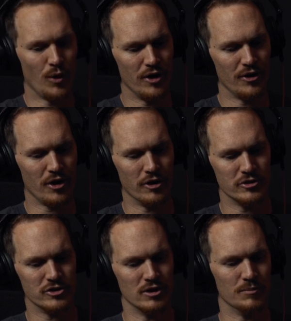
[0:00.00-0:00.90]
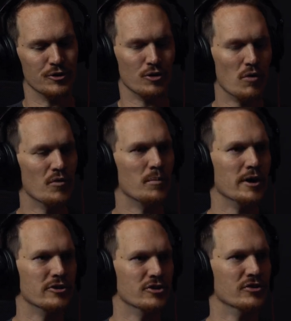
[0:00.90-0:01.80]
run into hardship or you go over
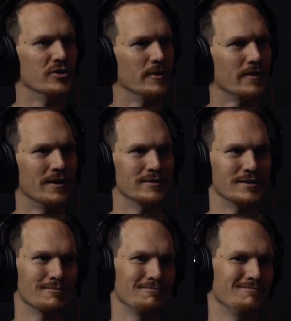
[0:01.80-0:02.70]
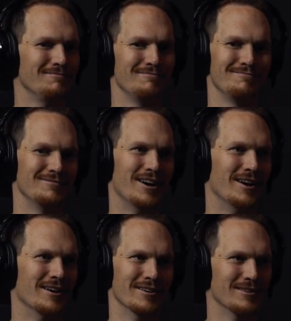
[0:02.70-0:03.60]
budget or something like that, it's like,
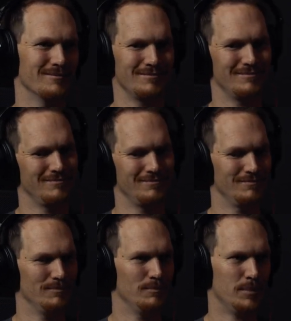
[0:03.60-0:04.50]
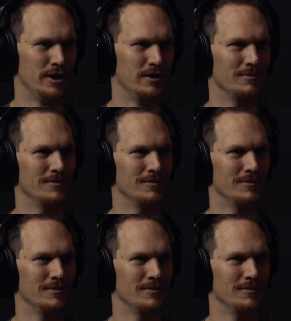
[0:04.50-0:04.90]
nah, like pay.